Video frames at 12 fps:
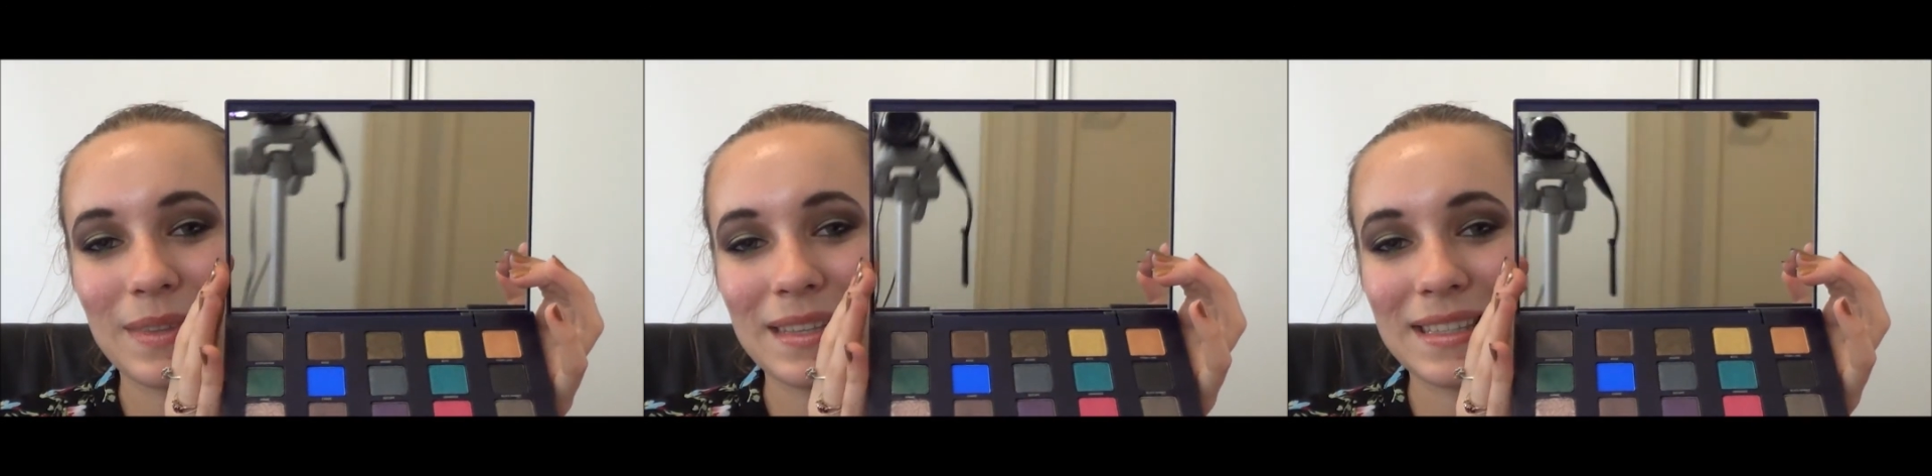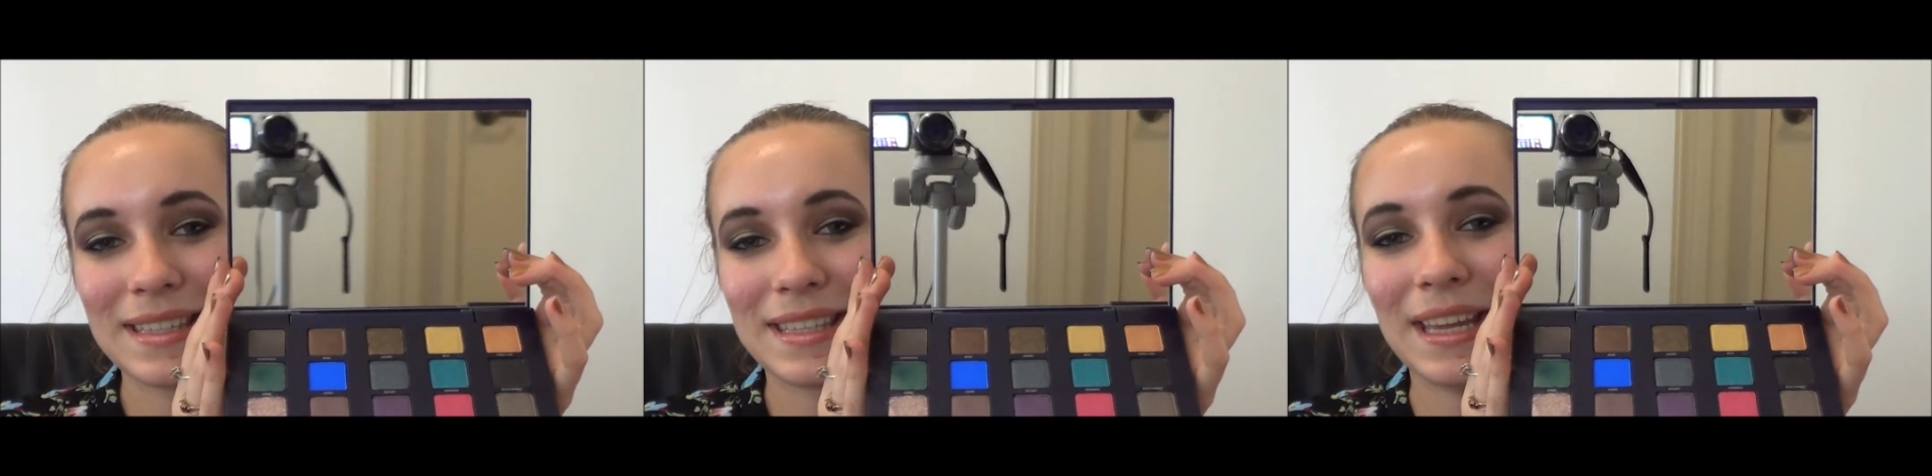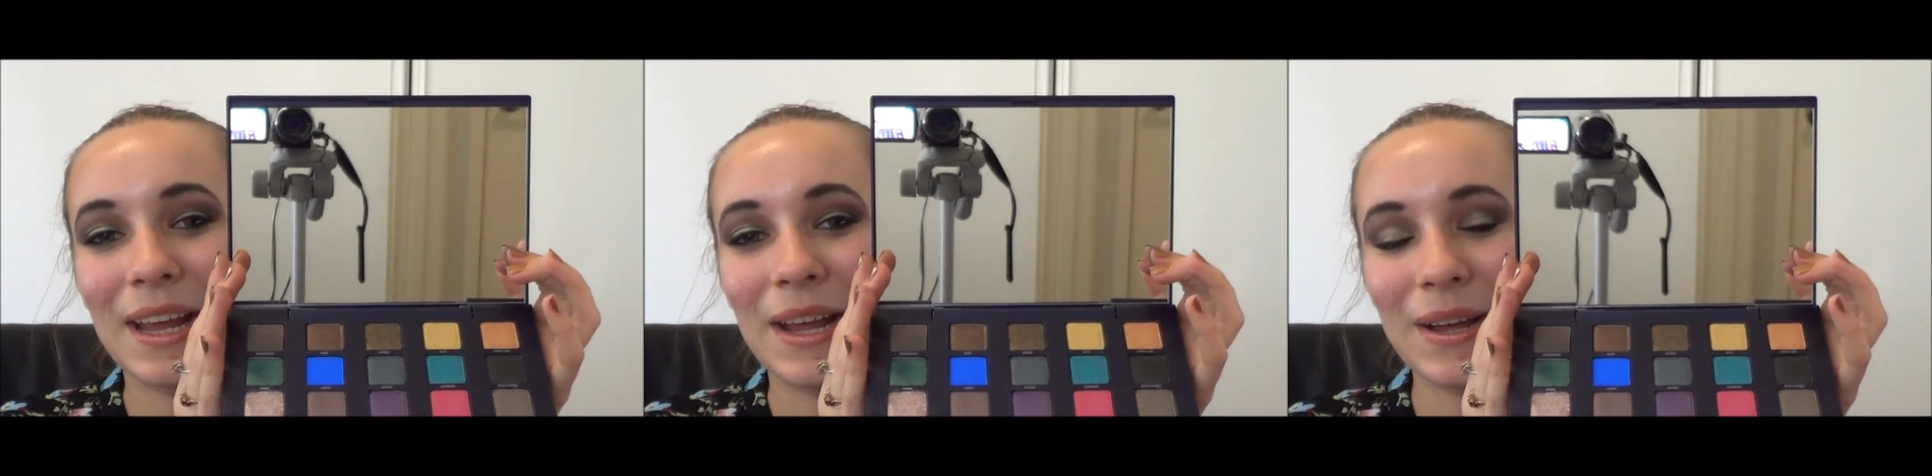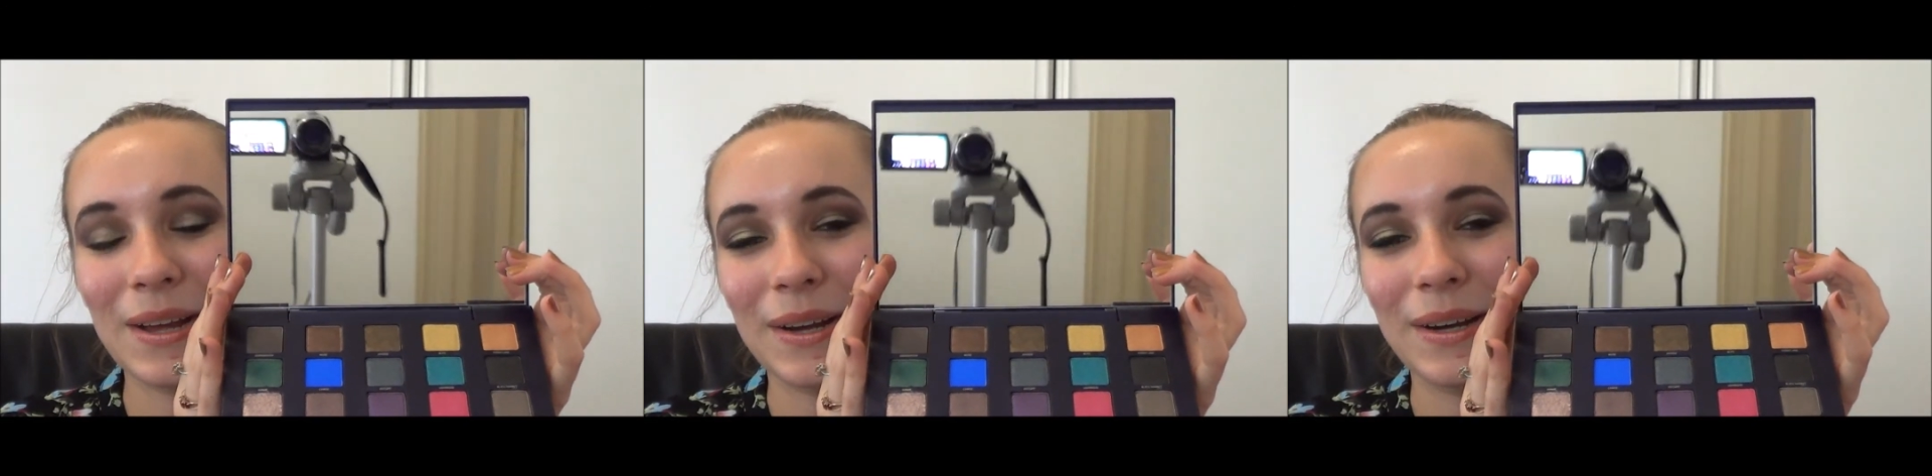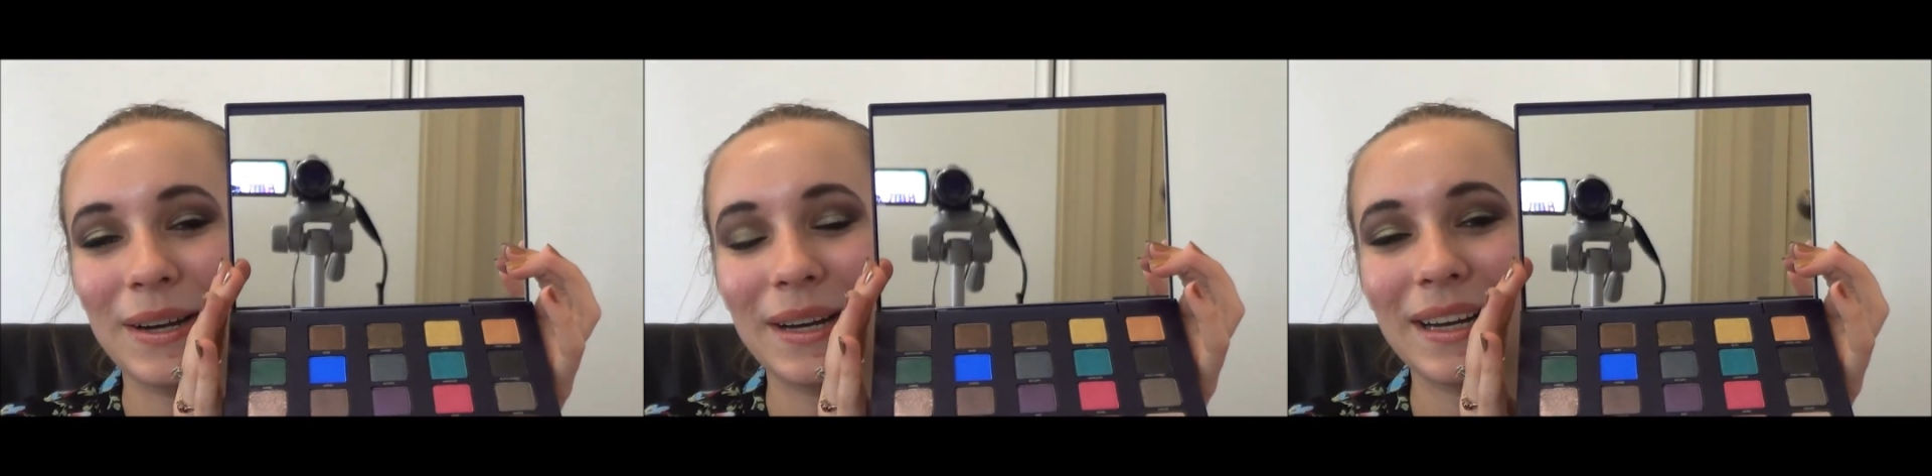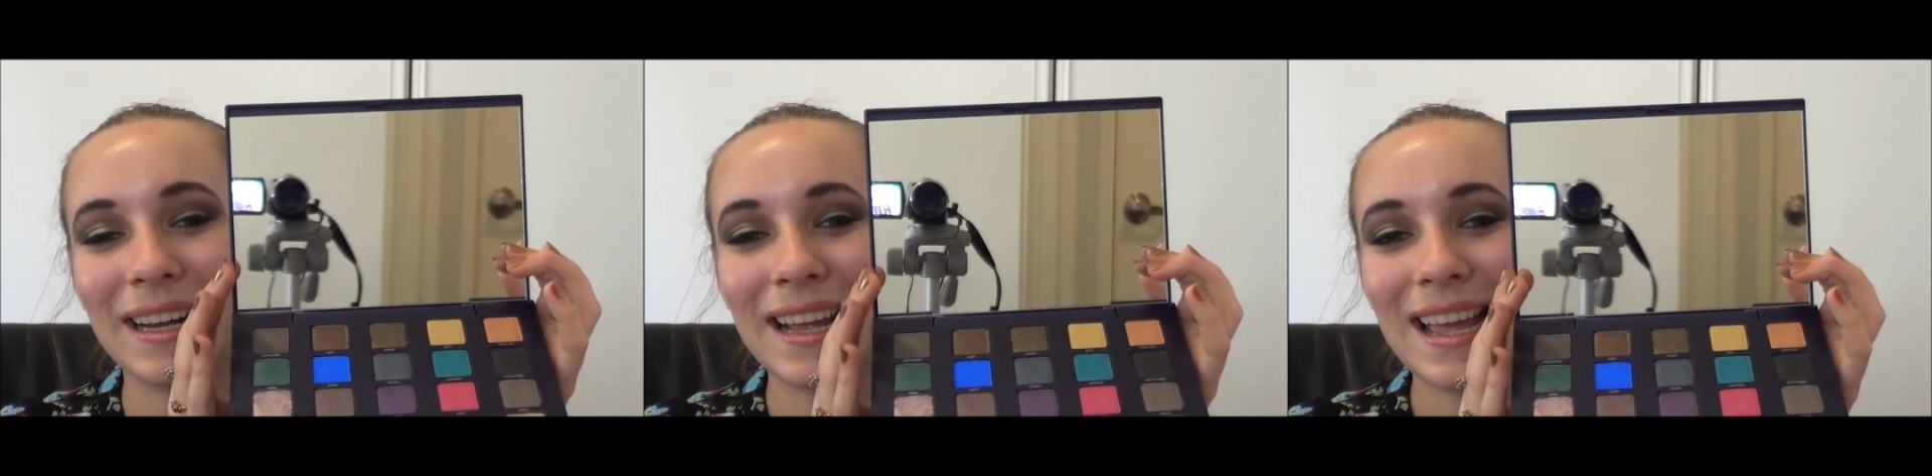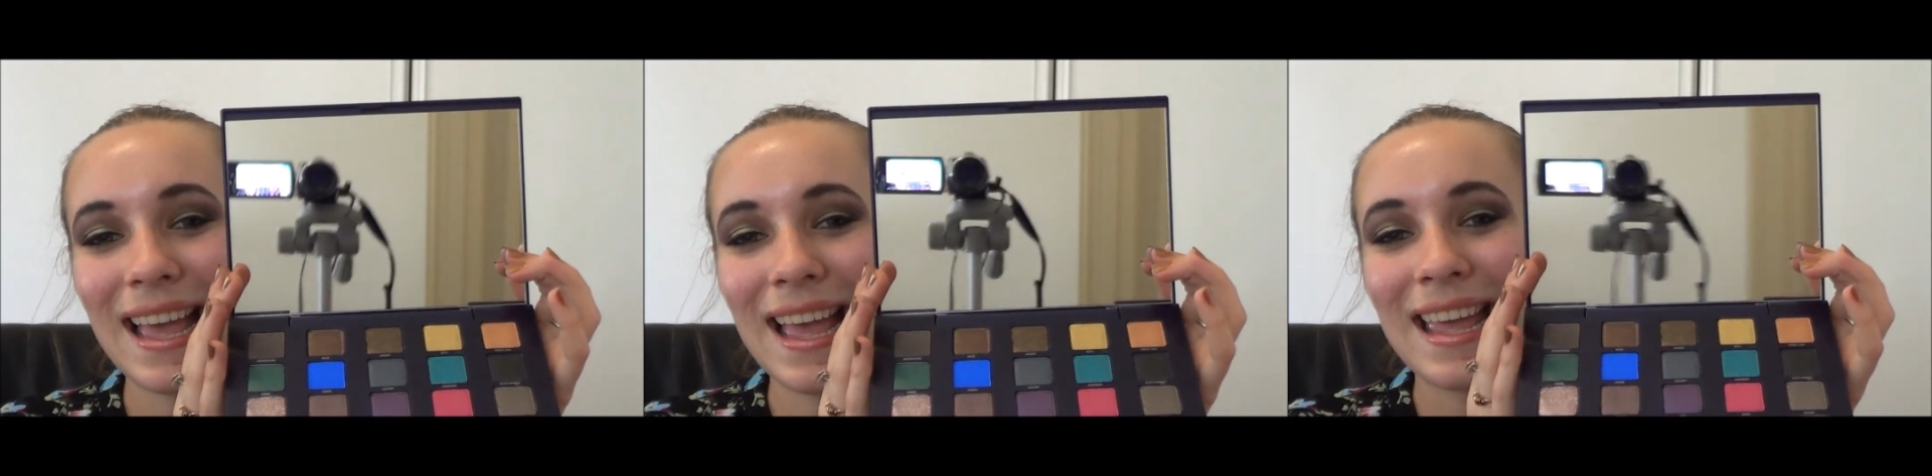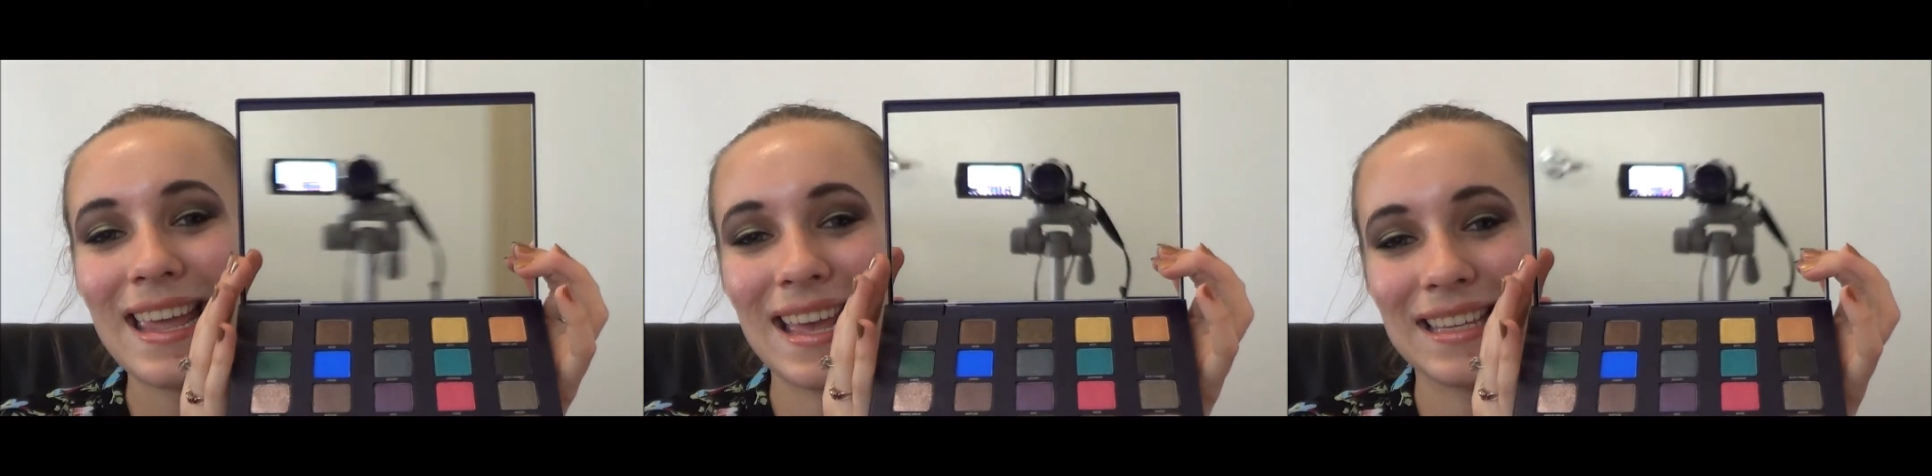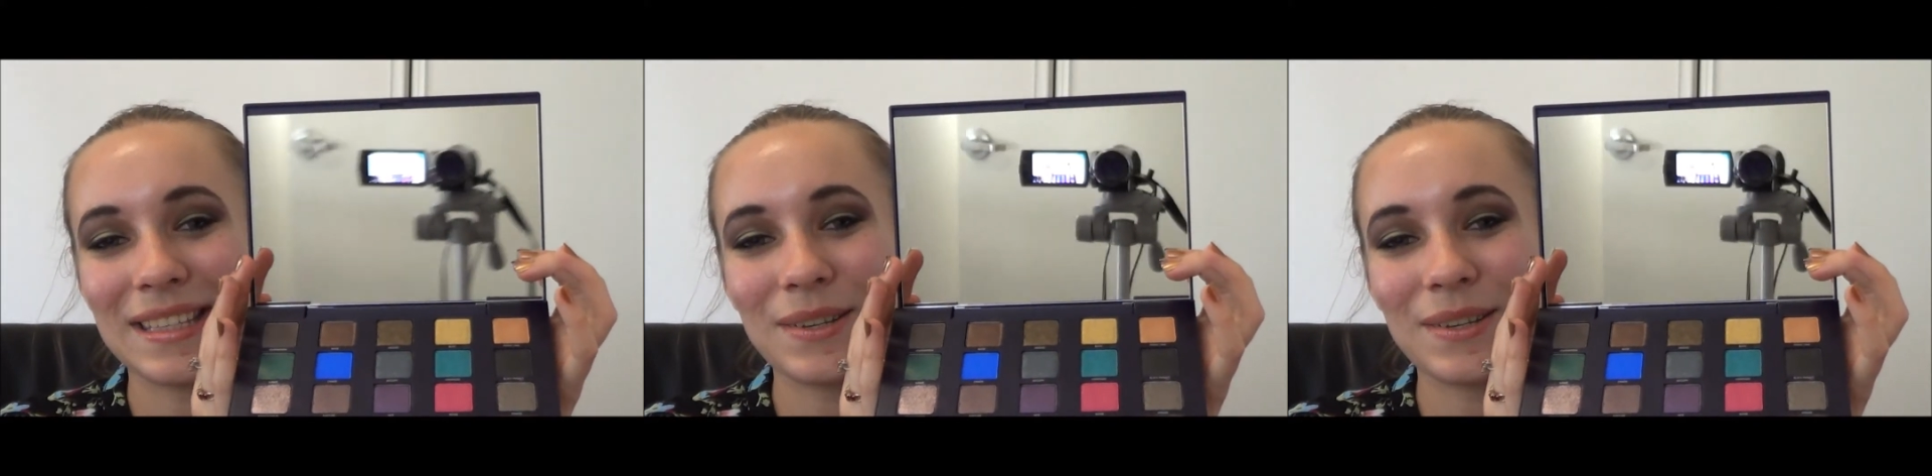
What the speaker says: So yes,